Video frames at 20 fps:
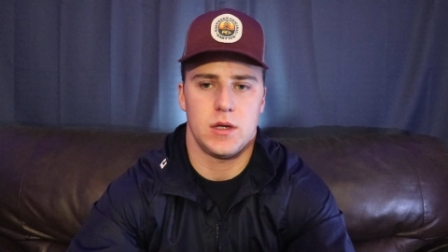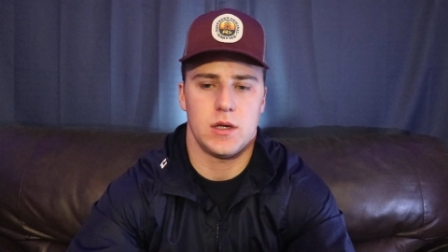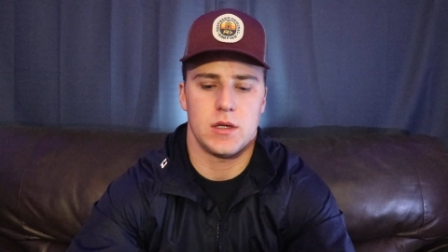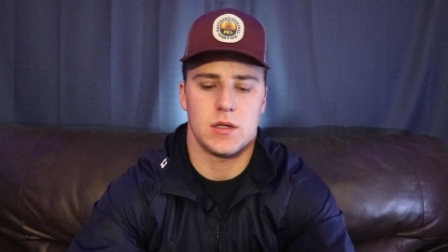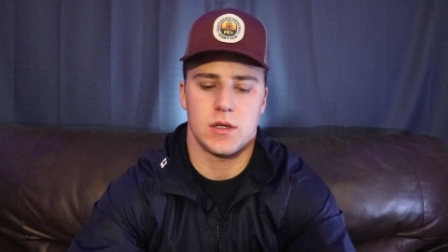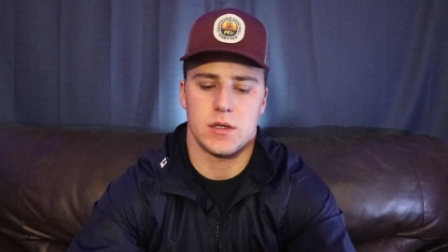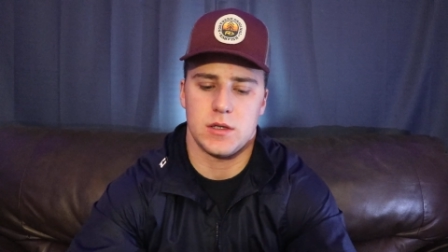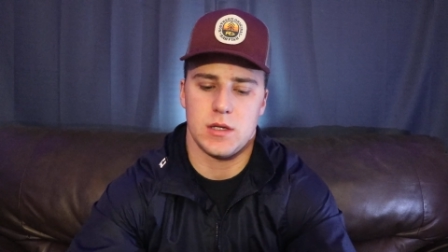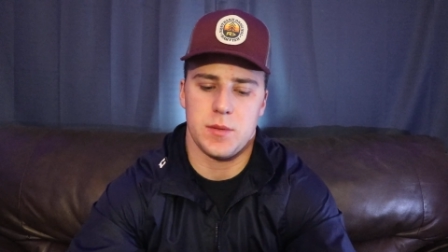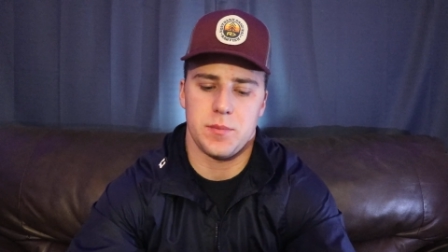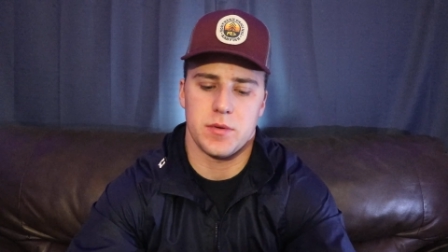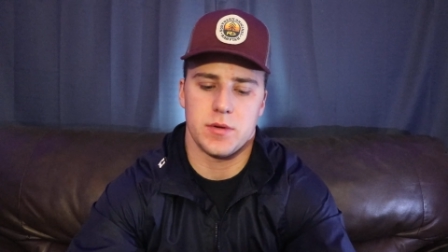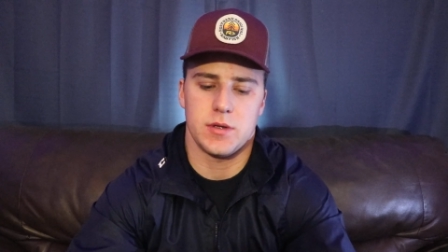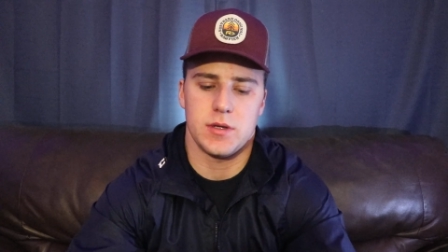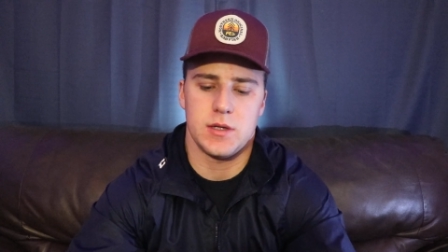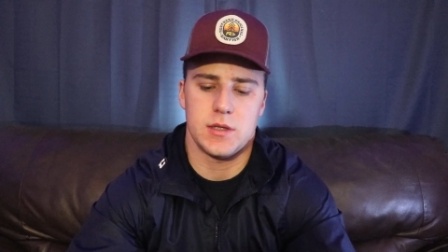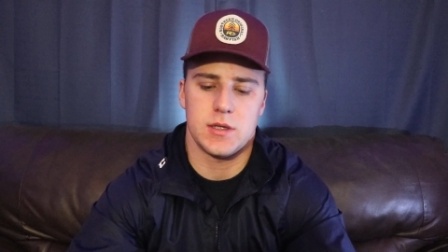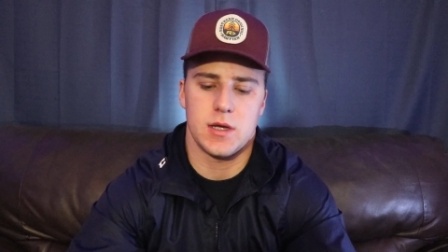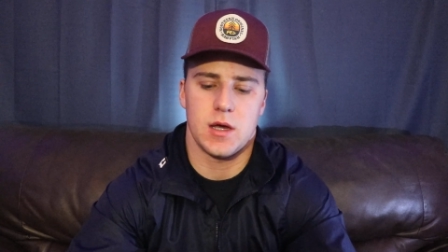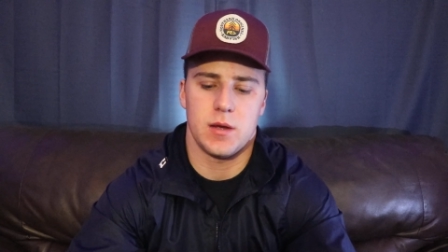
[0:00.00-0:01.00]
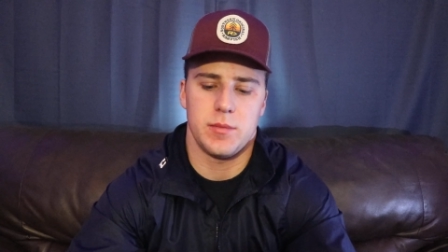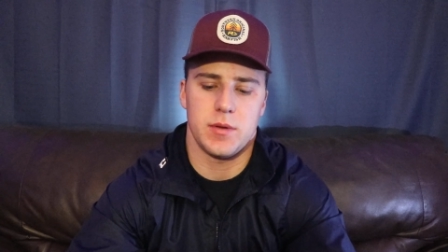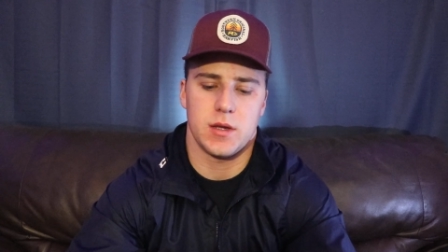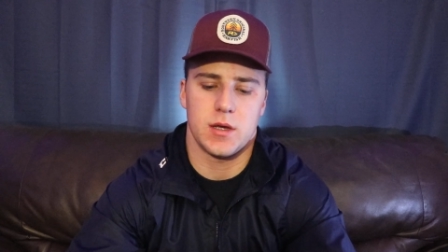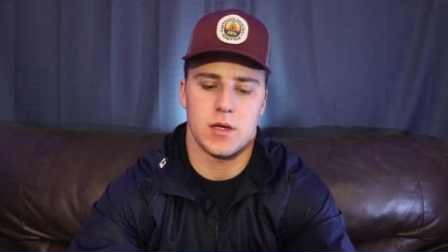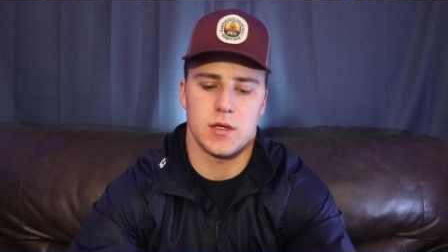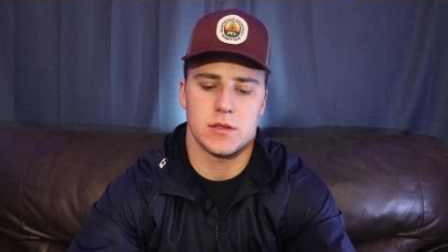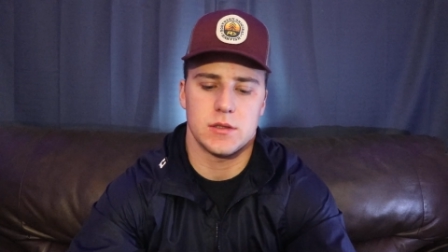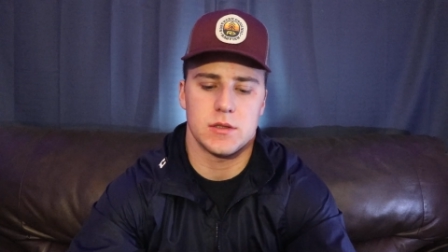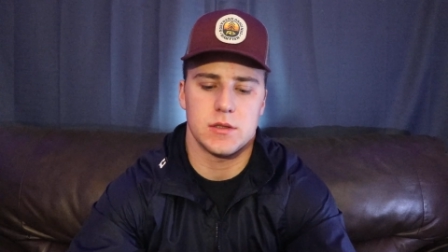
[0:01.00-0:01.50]
into deeper detail,
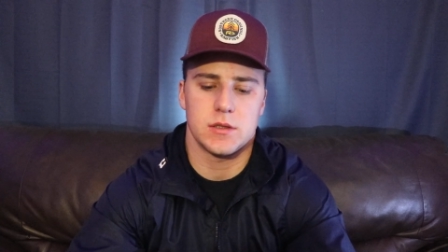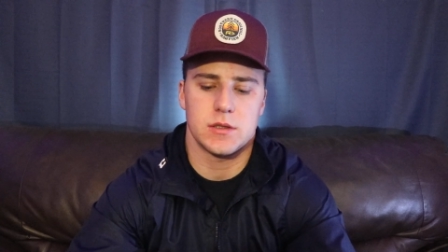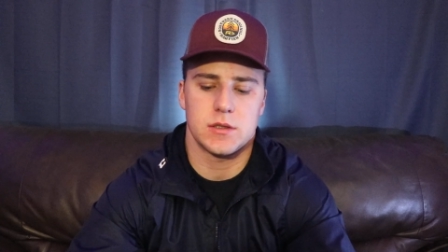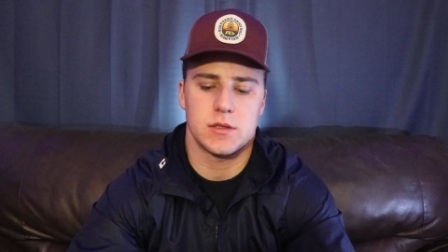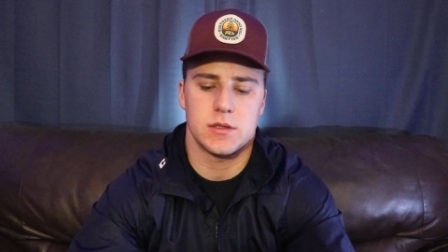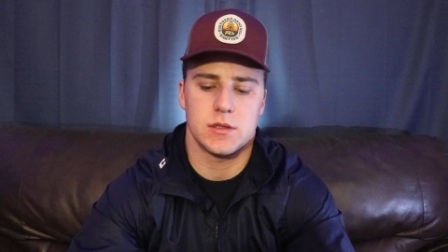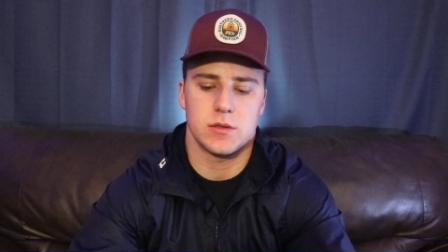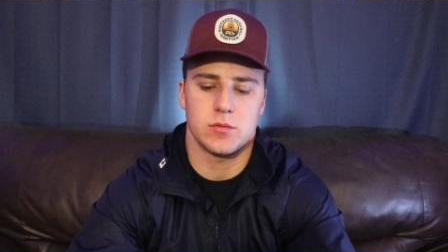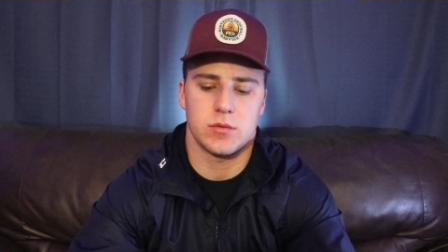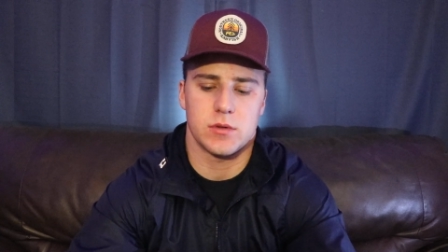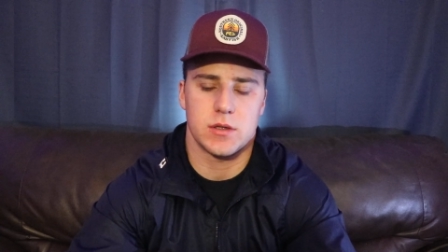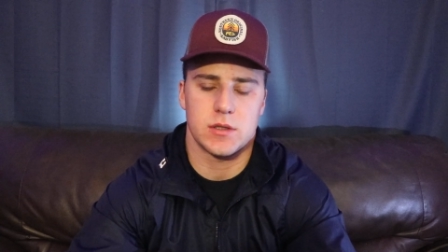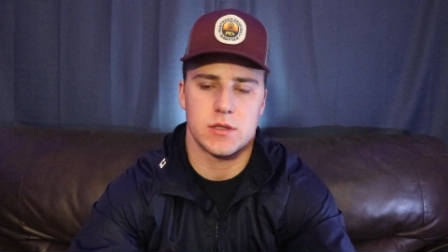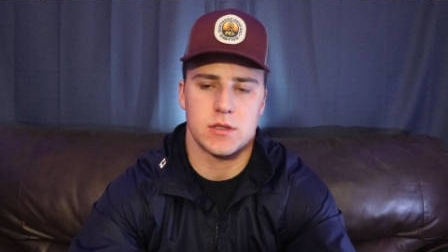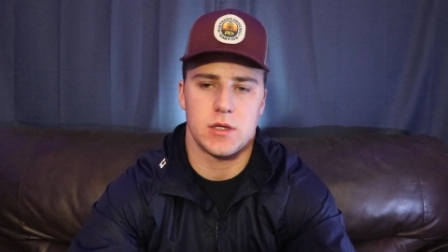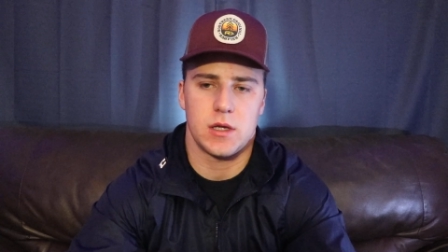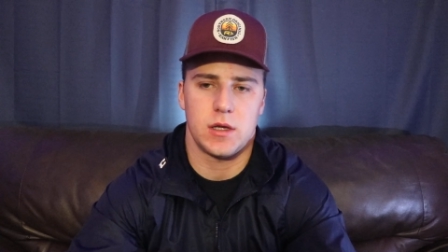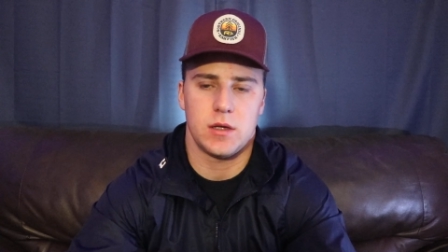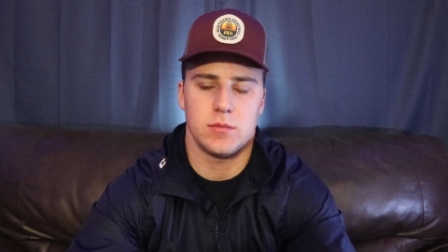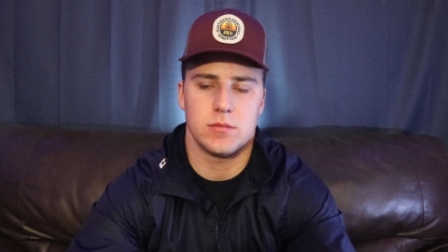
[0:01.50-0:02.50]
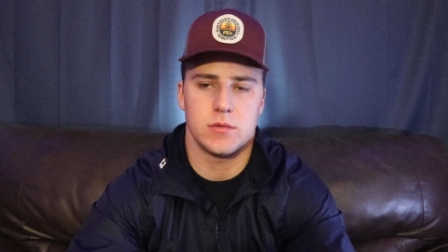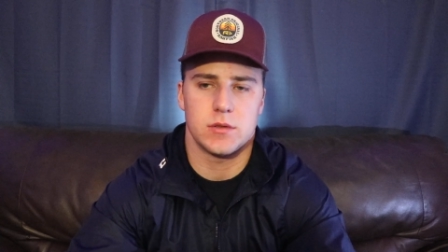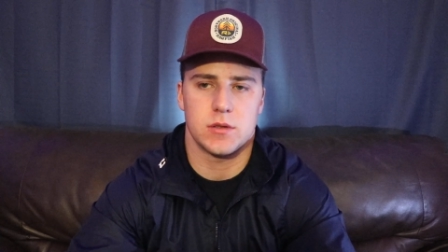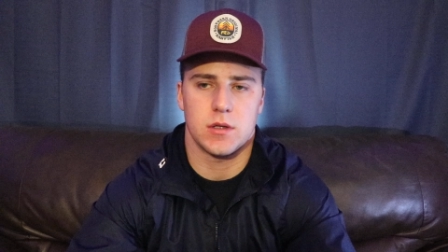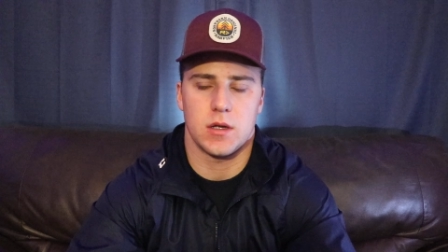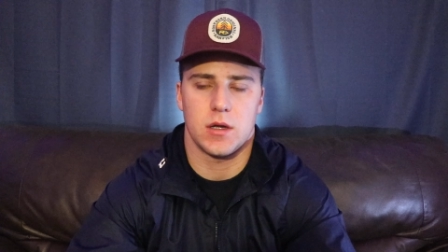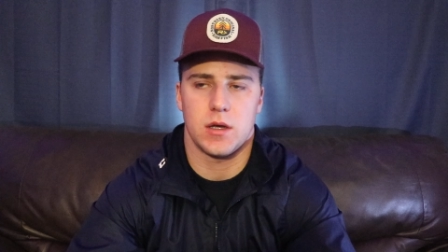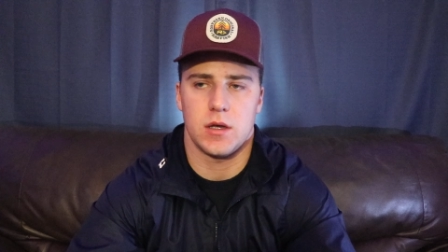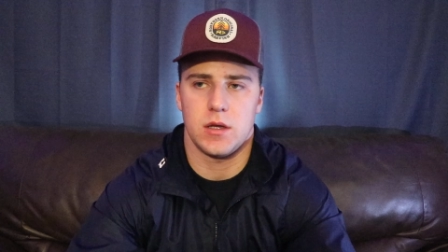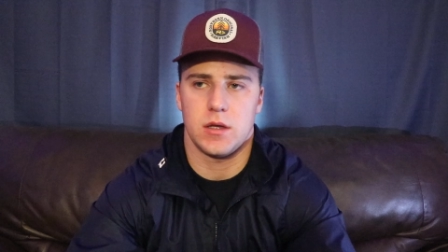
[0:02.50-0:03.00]
because this is what it
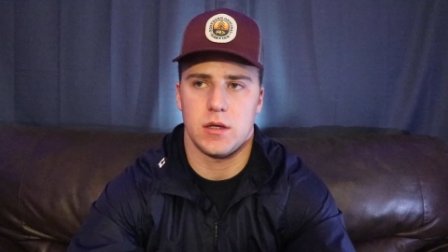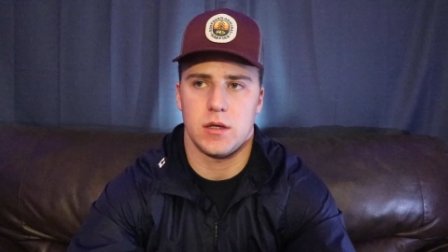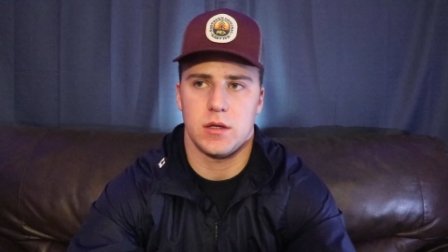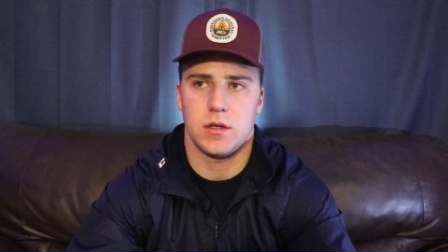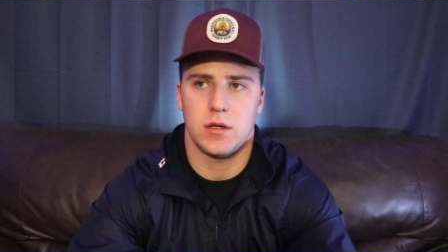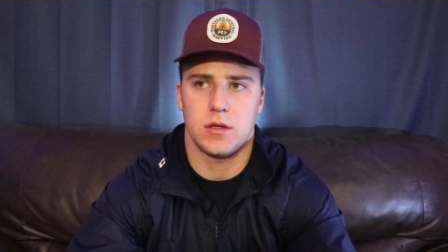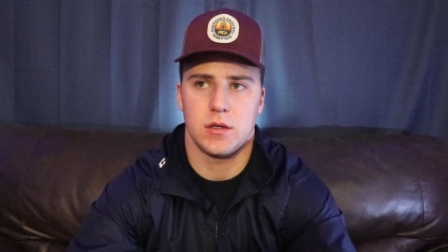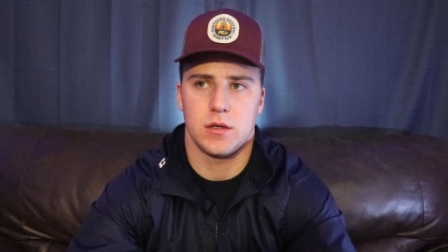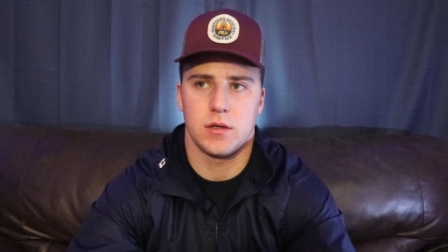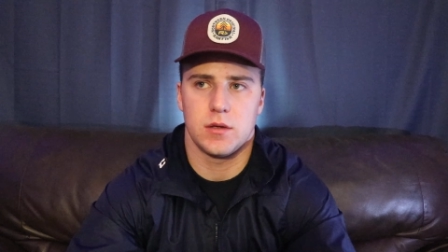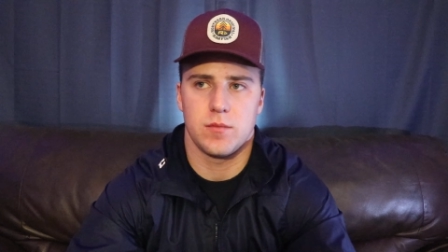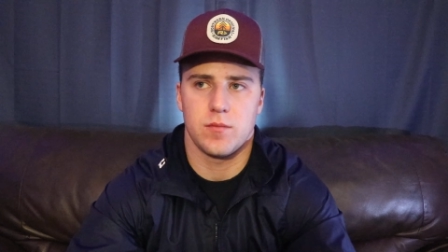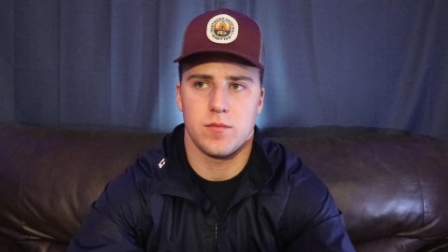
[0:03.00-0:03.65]
seems like